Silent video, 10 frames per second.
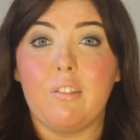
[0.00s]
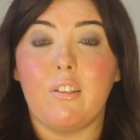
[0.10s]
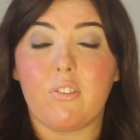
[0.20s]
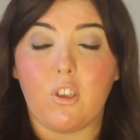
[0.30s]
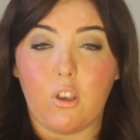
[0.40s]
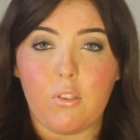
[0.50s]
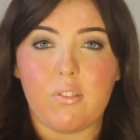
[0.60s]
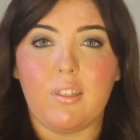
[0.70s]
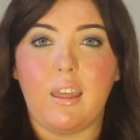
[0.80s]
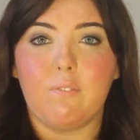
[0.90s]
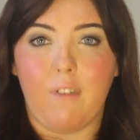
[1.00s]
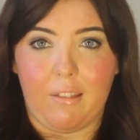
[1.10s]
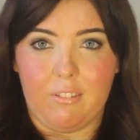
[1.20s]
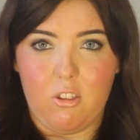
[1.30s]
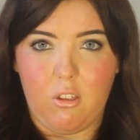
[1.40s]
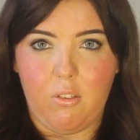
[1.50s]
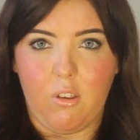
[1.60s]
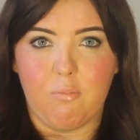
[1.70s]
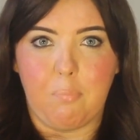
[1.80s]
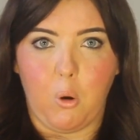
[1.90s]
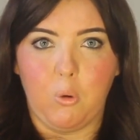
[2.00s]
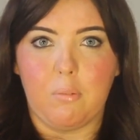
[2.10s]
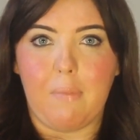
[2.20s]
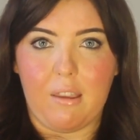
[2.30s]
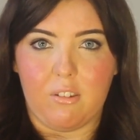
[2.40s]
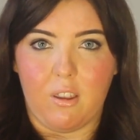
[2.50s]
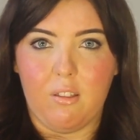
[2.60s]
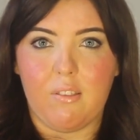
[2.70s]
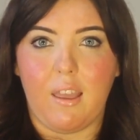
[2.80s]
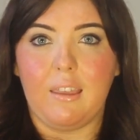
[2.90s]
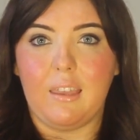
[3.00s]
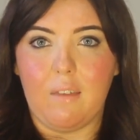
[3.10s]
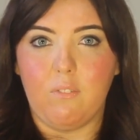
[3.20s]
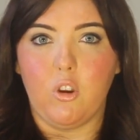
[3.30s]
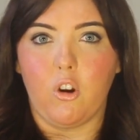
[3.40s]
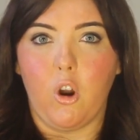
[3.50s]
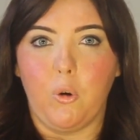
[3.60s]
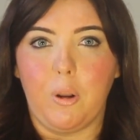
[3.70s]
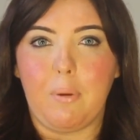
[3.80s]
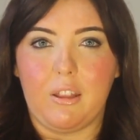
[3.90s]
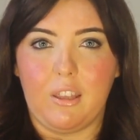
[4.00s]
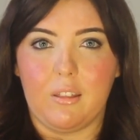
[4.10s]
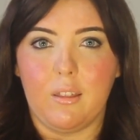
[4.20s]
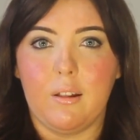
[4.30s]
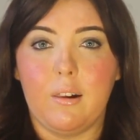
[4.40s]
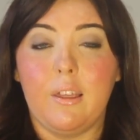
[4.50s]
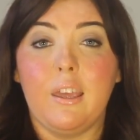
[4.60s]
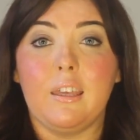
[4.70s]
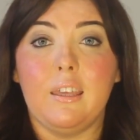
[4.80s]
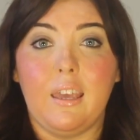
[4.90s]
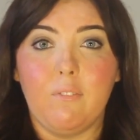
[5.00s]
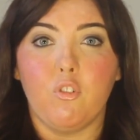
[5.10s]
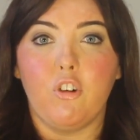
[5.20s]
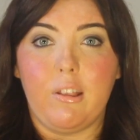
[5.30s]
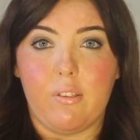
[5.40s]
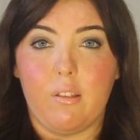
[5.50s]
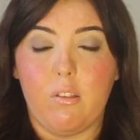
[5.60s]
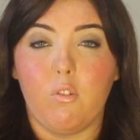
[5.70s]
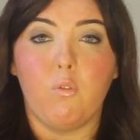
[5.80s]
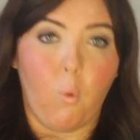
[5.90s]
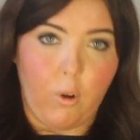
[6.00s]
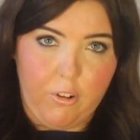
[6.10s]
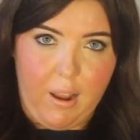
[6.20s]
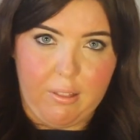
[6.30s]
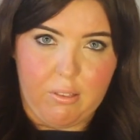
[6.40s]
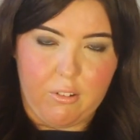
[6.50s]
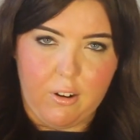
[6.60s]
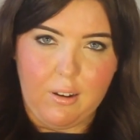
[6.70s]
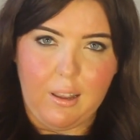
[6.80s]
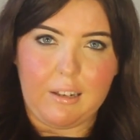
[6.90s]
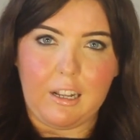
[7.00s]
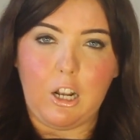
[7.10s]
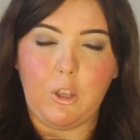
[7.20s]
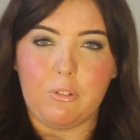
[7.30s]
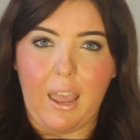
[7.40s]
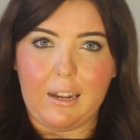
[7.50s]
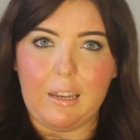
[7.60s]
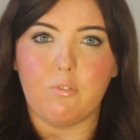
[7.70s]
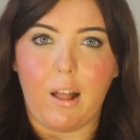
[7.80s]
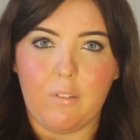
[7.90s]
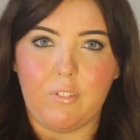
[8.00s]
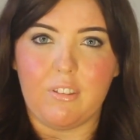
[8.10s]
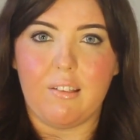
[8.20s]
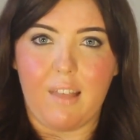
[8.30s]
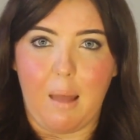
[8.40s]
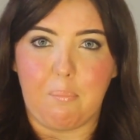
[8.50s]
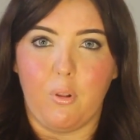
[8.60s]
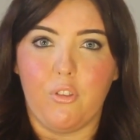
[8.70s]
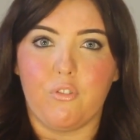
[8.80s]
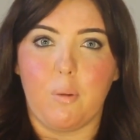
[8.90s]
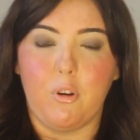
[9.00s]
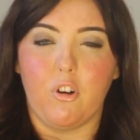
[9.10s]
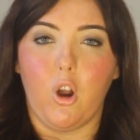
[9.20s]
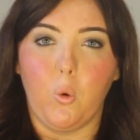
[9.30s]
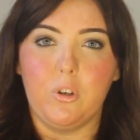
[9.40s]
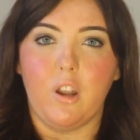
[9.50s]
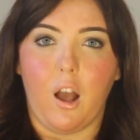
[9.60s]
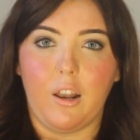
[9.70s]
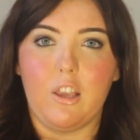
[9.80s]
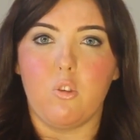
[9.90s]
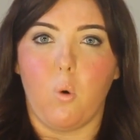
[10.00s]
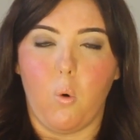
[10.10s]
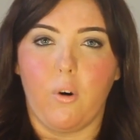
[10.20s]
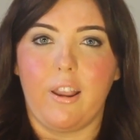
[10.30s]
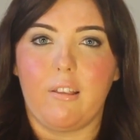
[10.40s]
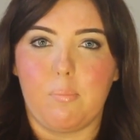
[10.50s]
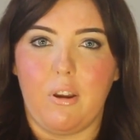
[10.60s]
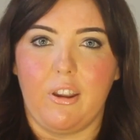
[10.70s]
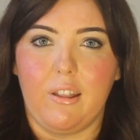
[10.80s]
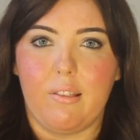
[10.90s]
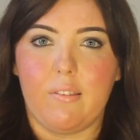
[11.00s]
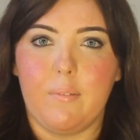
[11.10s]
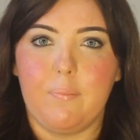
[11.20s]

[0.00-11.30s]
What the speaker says: Discuss the advantages of both methods and give your own opinion. Give reasons for your answer and include any relevant examples from your own knowledge or experience.